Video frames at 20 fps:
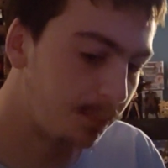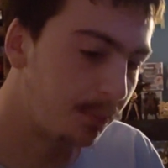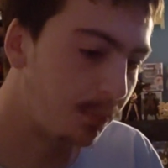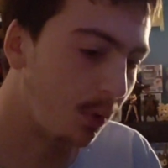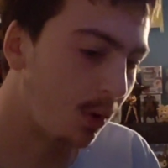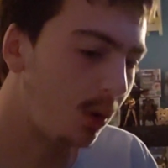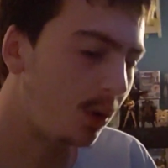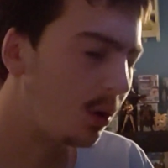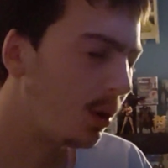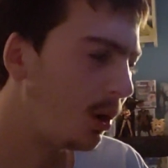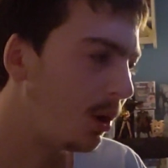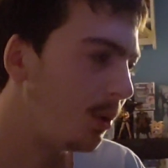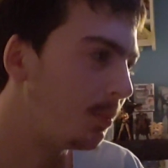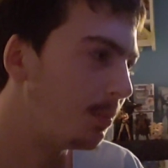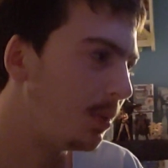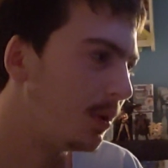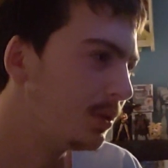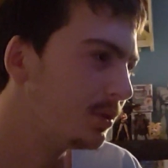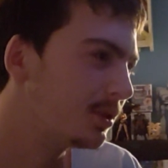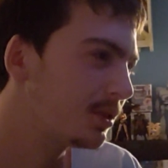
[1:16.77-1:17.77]
both all,
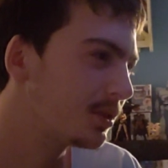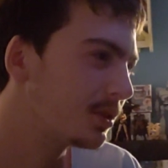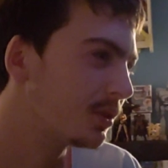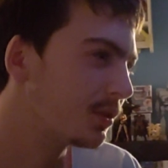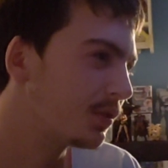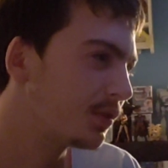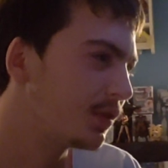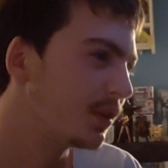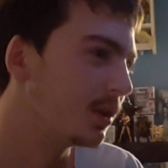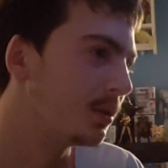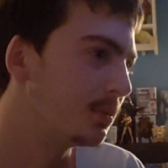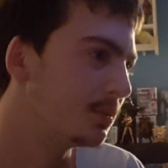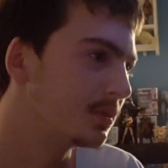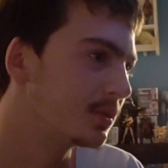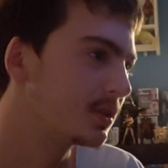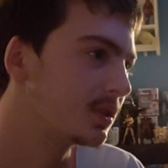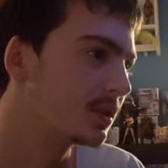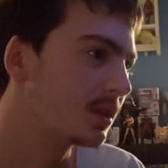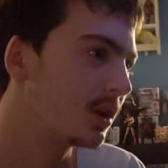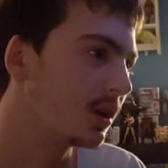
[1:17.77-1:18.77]
both of those
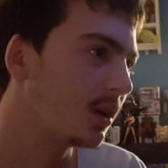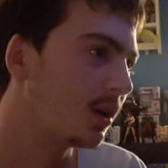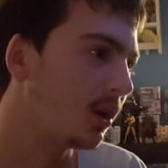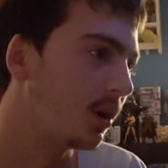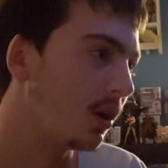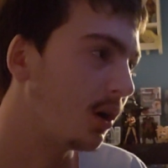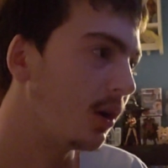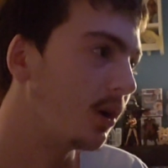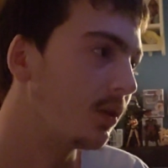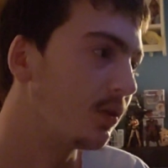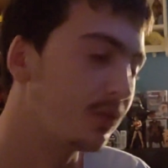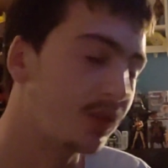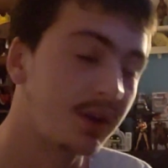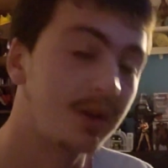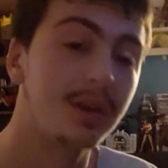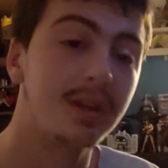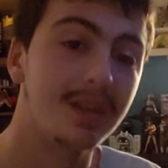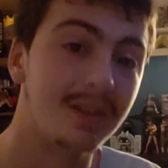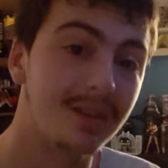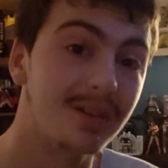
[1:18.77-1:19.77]
films are
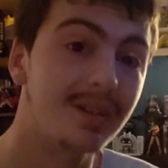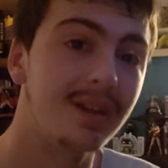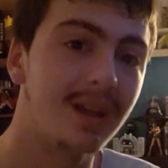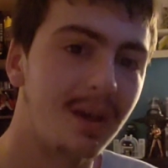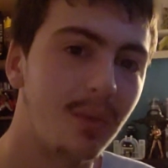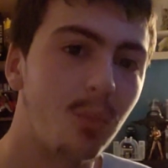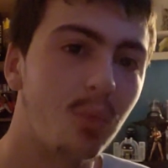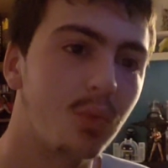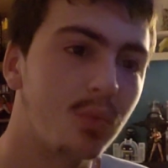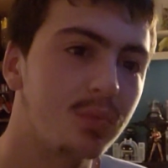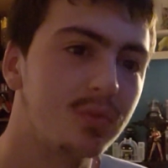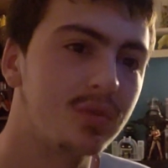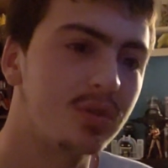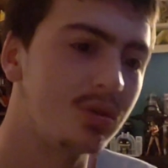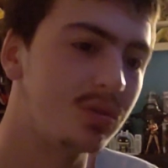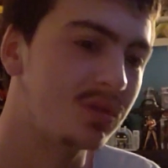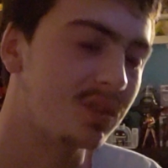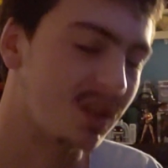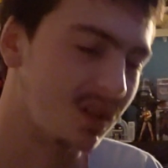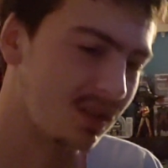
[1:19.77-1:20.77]
very good at
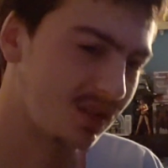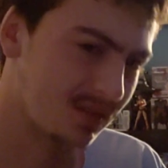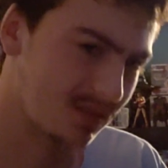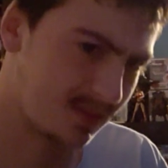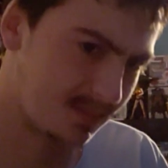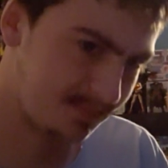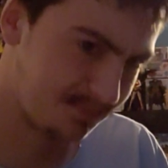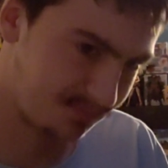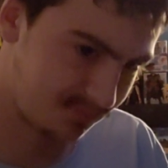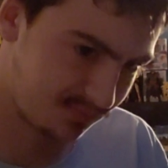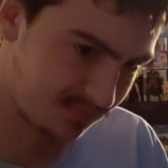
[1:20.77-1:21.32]
two things.